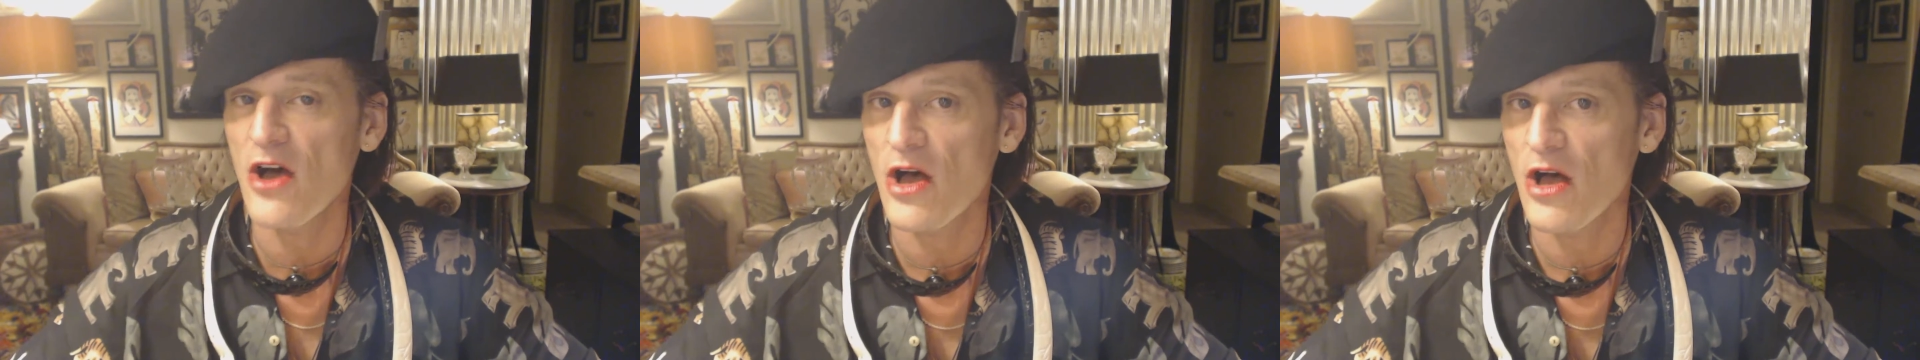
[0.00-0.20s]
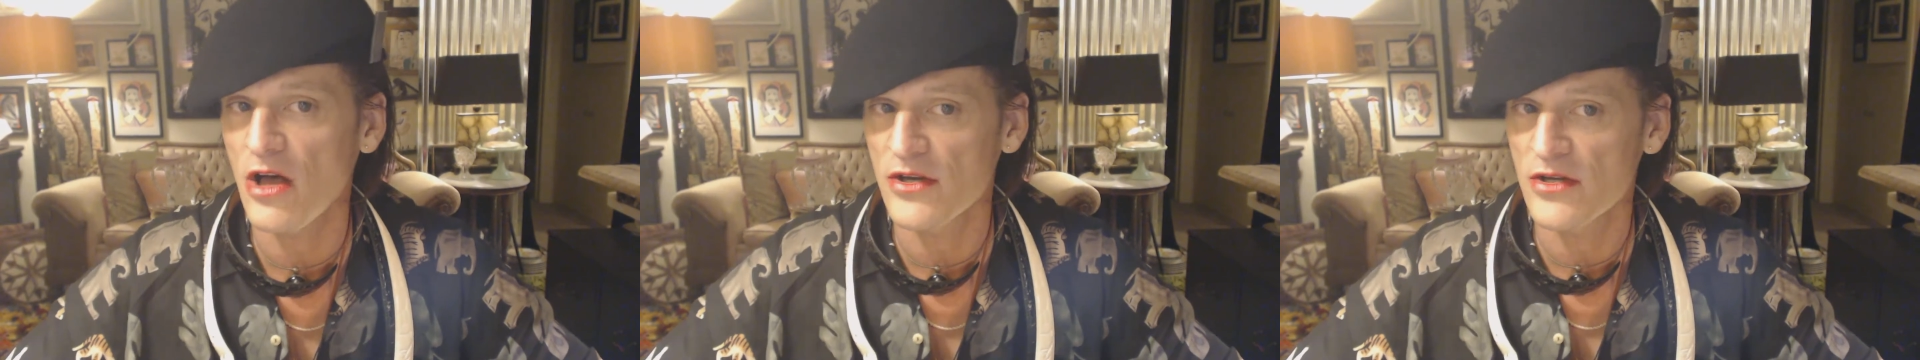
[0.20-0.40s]

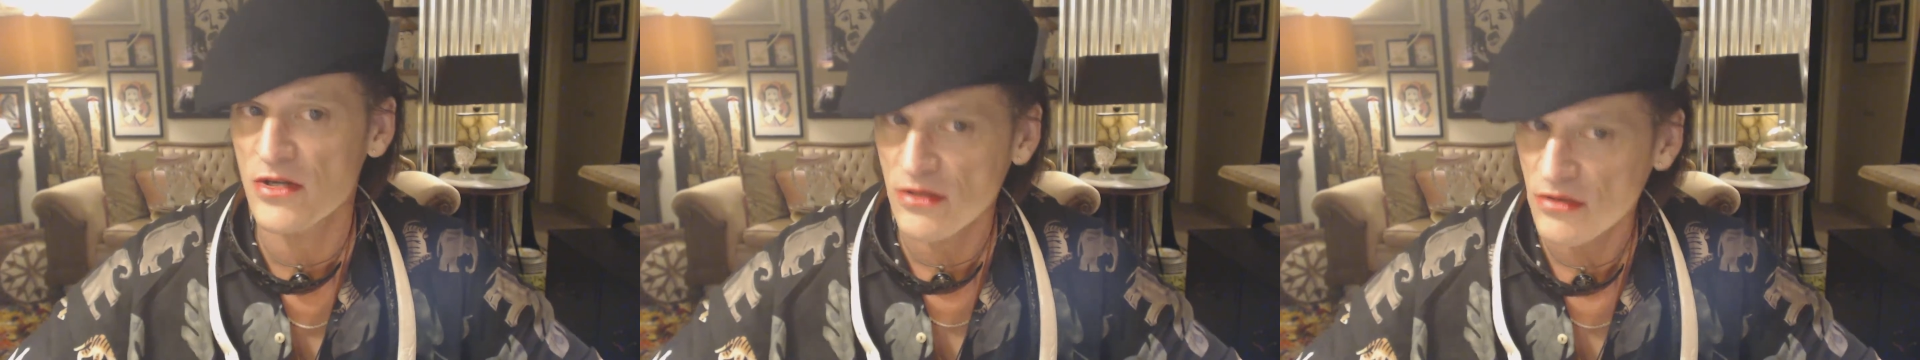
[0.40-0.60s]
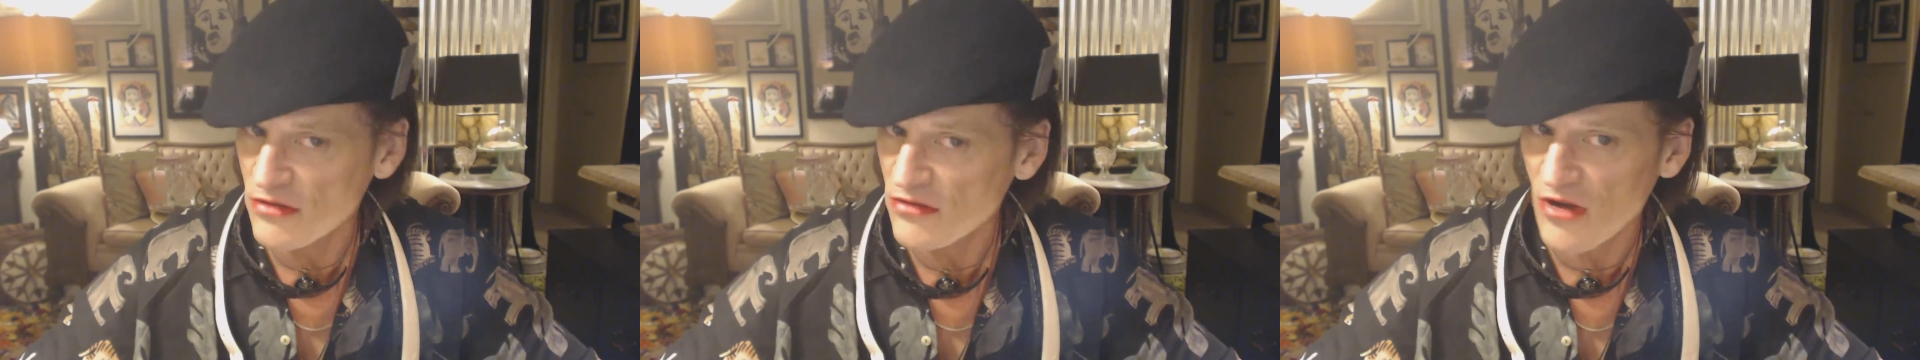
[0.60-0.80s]
are
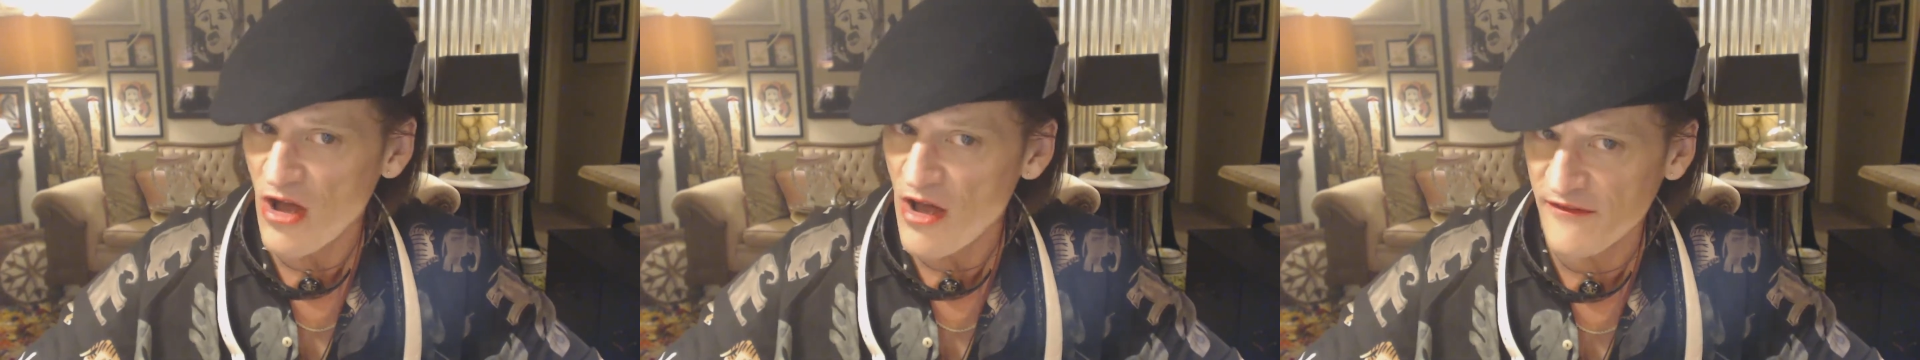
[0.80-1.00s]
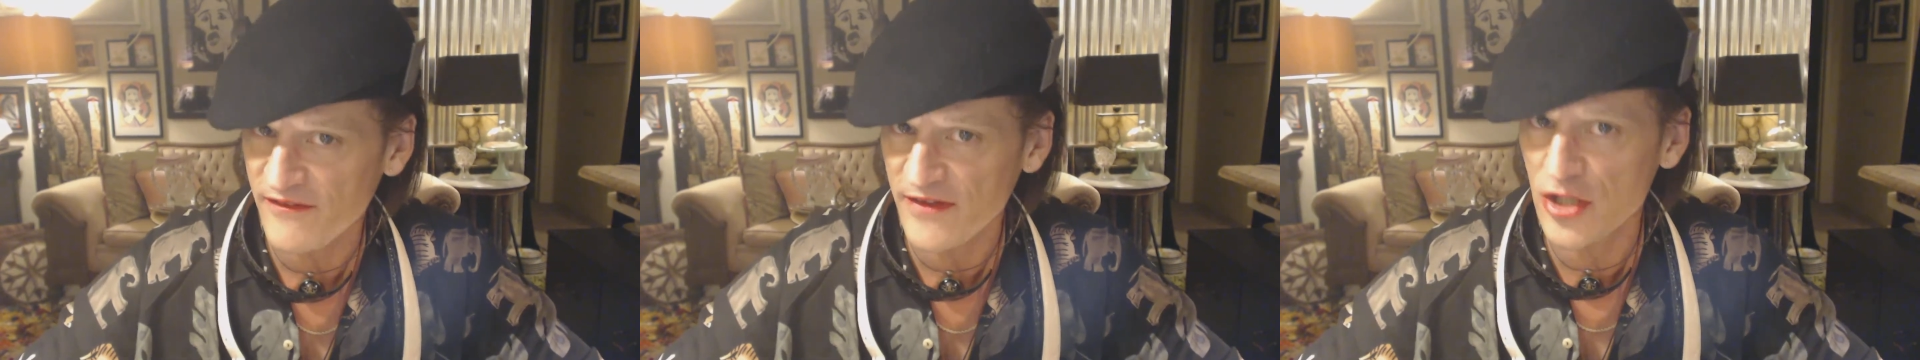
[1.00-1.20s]

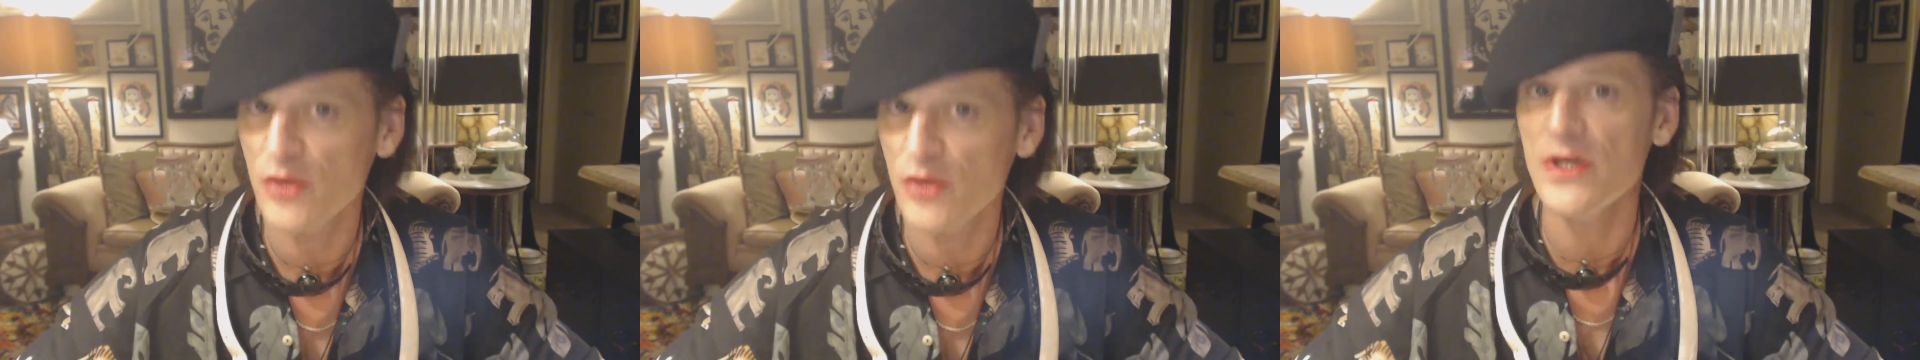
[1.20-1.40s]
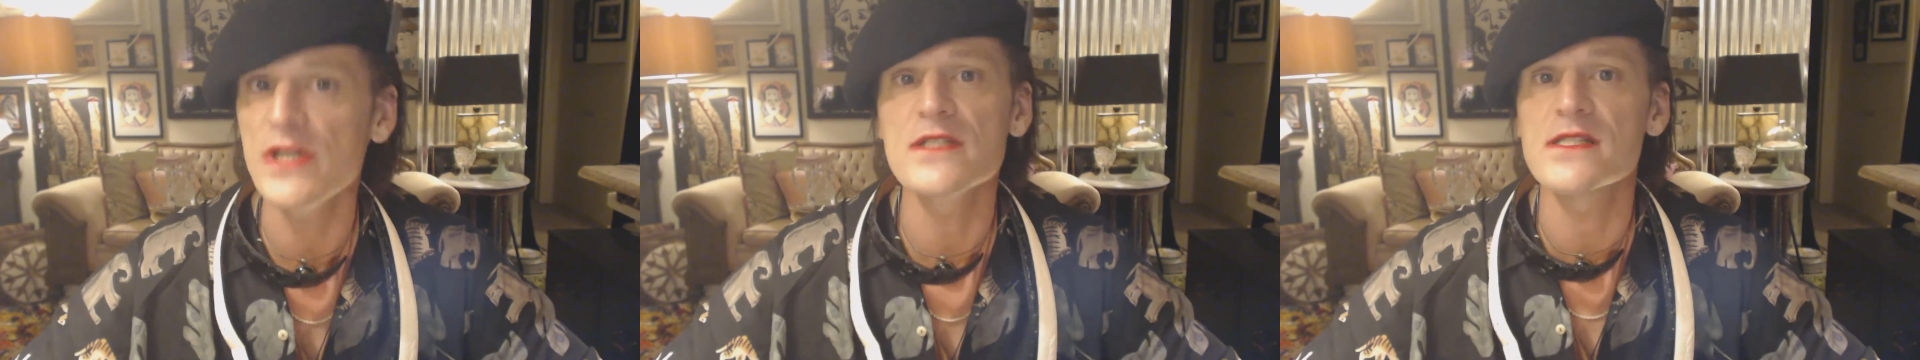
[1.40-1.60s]

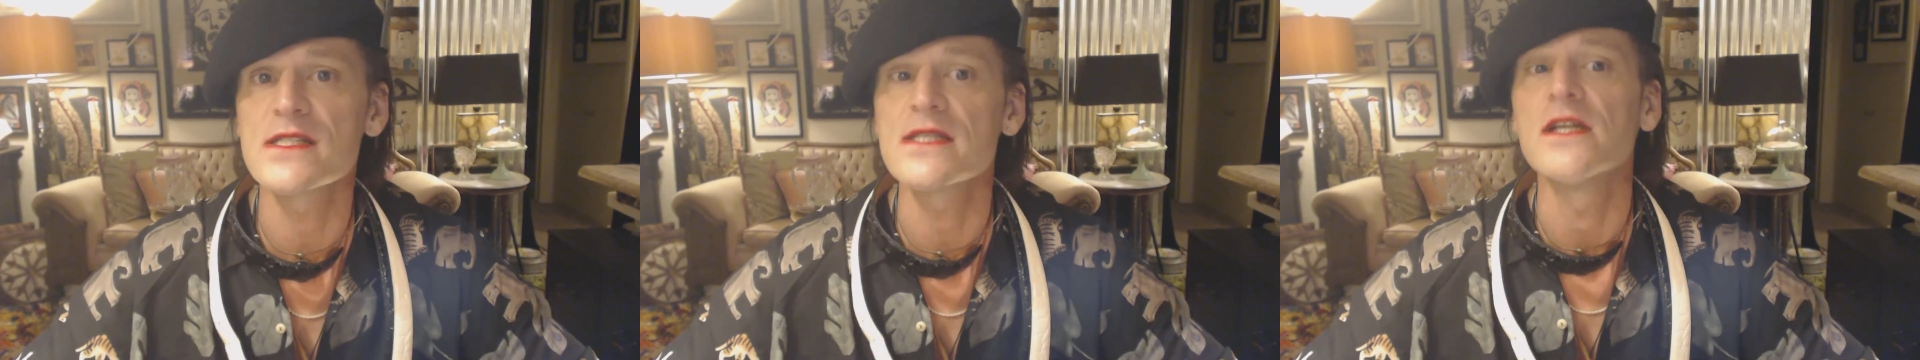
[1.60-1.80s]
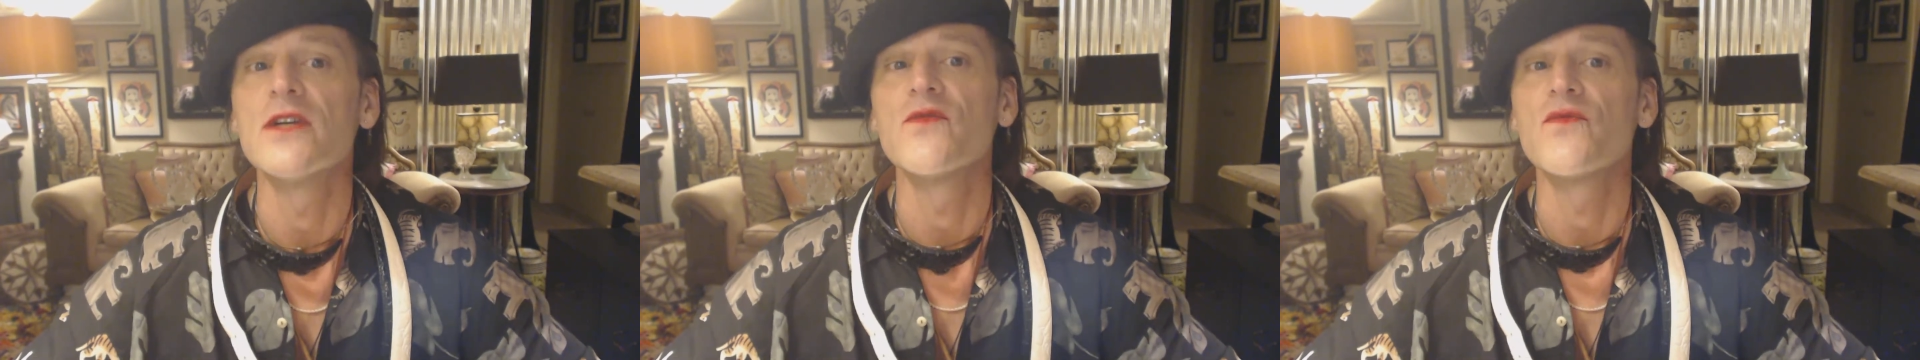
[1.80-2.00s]

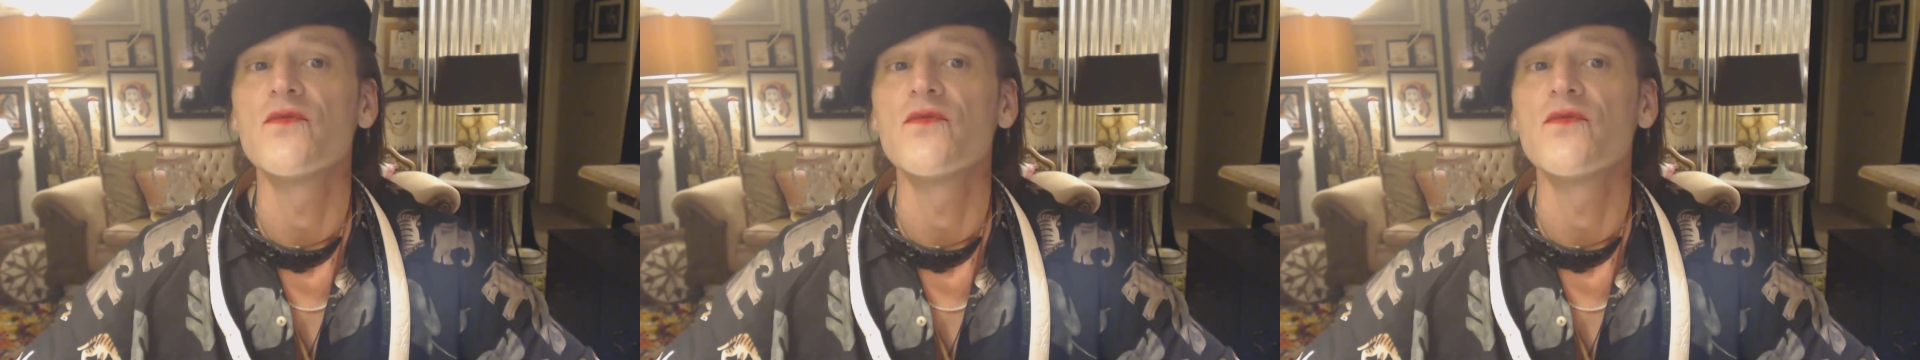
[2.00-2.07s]
affluent.